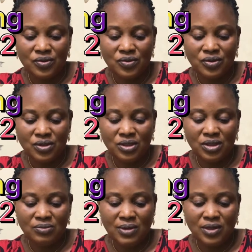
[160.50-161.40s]
This is
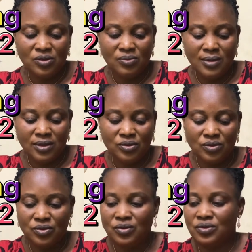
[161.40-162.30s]
my tomato
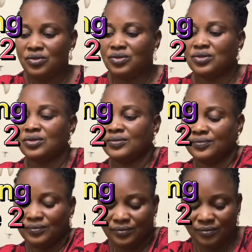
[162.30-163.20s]
juice.
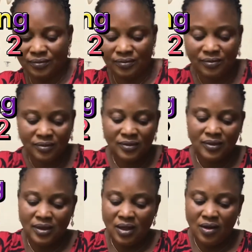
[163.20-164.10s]

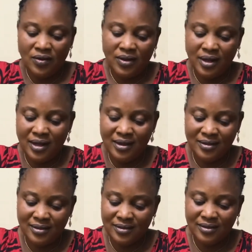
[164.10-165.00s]
Okay.
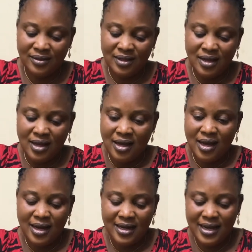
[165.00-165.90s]

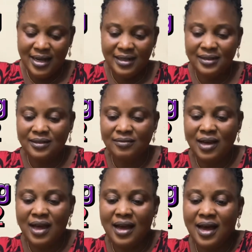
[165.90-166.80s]
And then
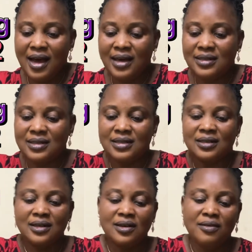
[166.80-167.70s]
I add
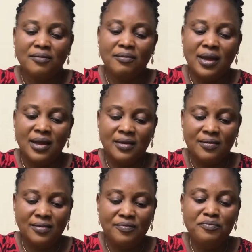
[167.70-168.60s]
my
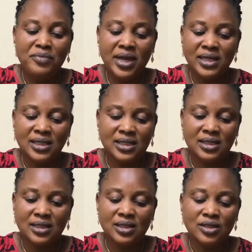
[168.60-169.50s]
mint
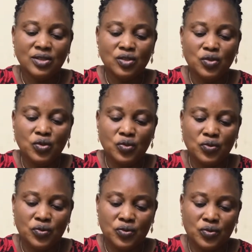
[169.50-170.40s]

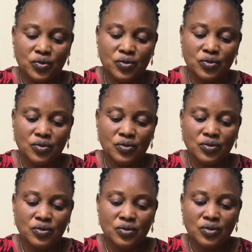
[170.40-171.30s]
juice.
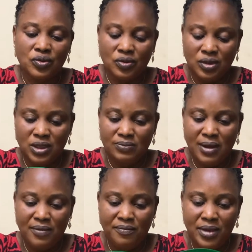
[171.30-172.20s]
This is my
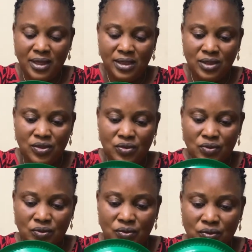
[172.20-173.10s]
mint
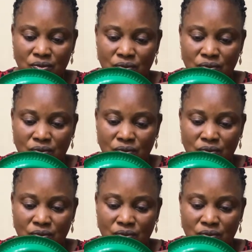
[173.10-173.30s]
juice.